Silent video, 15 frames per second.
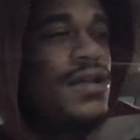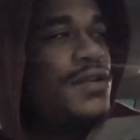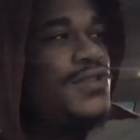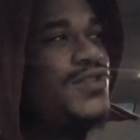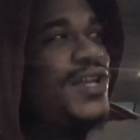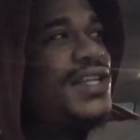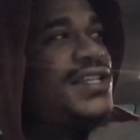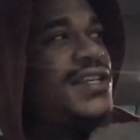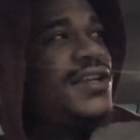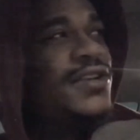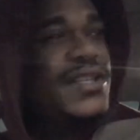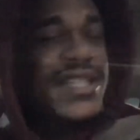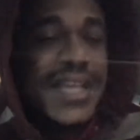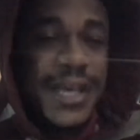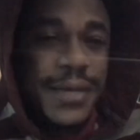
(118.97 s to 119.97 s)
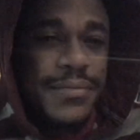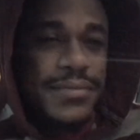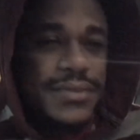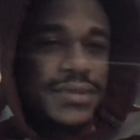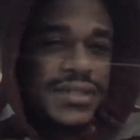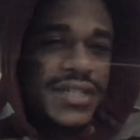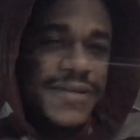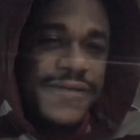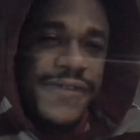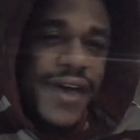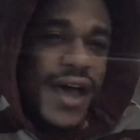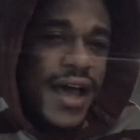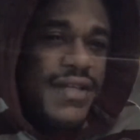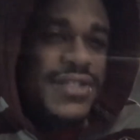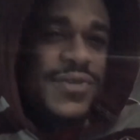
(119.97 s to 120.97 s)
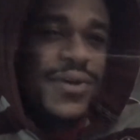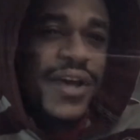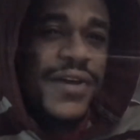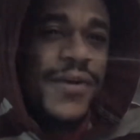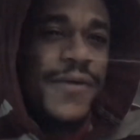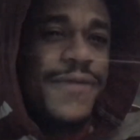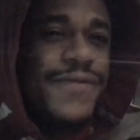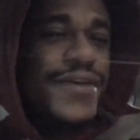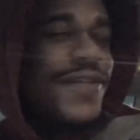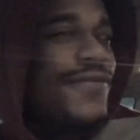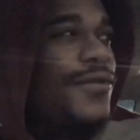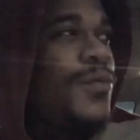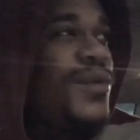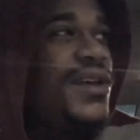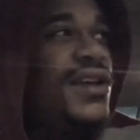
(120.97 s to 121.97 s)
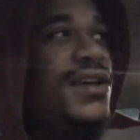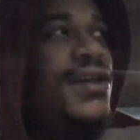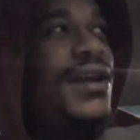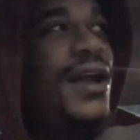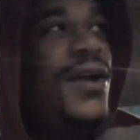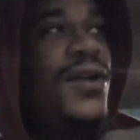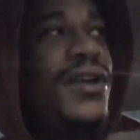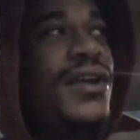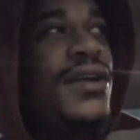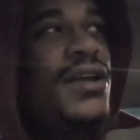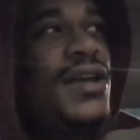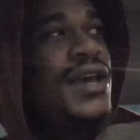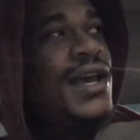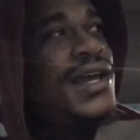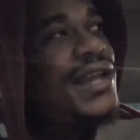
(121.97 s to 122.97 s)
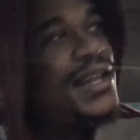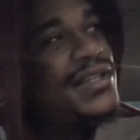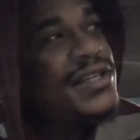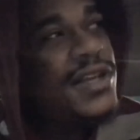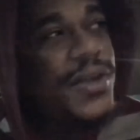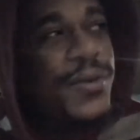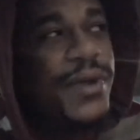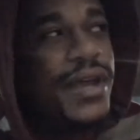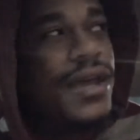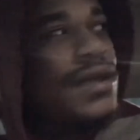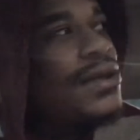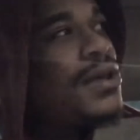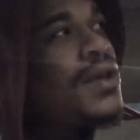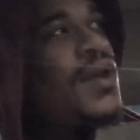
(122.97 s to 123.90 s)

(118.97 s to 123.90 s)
So they took her temp. She fine. She don't got no fever. We good out here. They took her in.